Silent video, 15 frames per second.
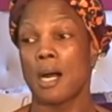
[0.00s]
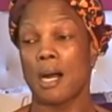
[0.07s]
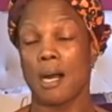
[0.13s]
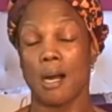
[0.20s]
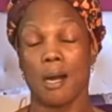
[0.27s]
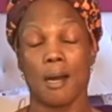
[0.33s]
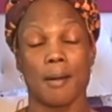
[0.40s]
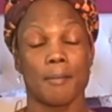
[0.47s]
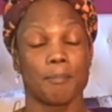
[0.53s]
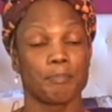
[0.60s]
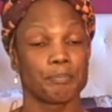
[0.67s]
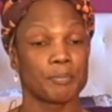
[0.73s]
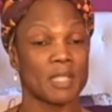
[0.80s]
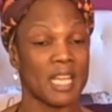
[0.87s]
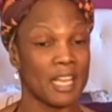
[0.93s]

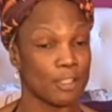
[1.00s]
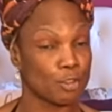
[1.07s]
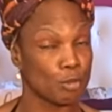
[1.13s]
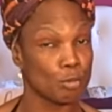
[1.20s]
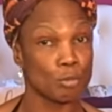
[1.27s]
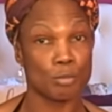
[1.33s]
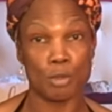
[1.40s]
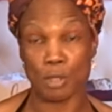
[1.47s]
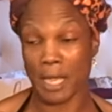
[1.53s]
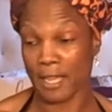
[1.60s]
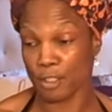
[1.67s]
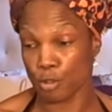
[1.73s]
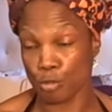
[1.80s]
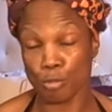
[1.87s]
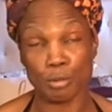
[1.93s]
Um, as you
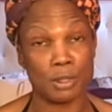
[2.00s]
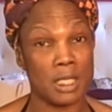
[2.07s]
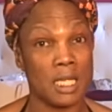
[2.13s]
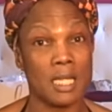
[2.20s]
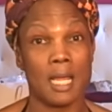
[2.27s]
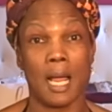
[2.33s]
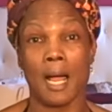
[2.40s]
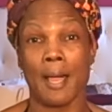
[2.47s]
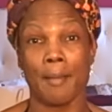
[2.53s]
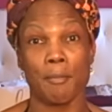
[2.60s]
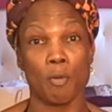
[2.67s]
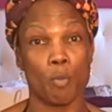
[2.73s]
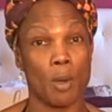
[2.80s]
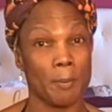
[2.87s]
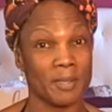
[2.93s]
as you see, I'm
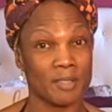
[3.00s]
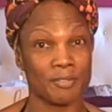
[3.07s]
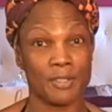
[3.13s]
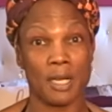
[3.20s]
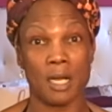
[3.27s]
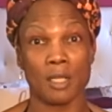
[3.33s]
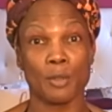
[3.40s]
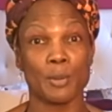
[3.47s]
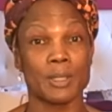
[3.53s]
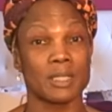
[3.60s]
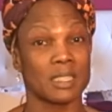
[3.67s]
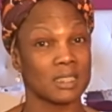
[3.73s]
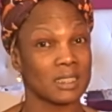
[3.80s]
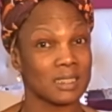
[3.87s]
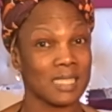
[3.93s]
a woman of color,
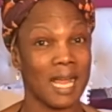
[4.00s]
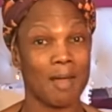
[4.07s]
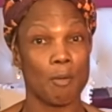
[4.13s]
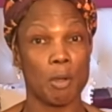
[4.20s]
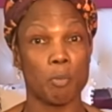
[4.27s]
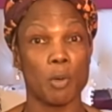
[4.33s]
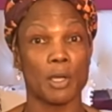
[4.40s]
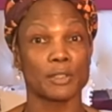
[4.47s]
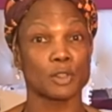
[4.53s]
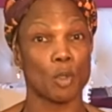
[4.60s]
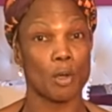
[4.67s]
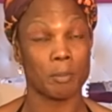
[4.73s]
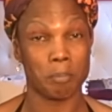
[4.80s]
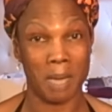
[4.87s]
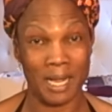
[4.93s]
and this is how it works
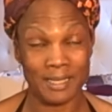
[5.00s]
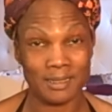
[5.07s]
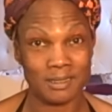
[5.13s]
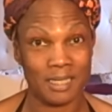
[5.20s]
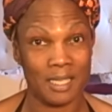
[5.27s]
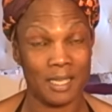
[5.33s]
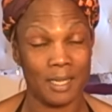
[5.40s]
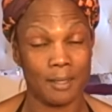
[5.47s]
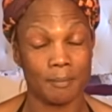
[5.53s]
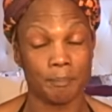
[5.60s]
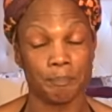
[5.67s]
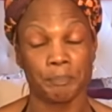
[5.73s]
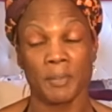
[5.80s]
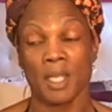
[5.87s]
on my skin.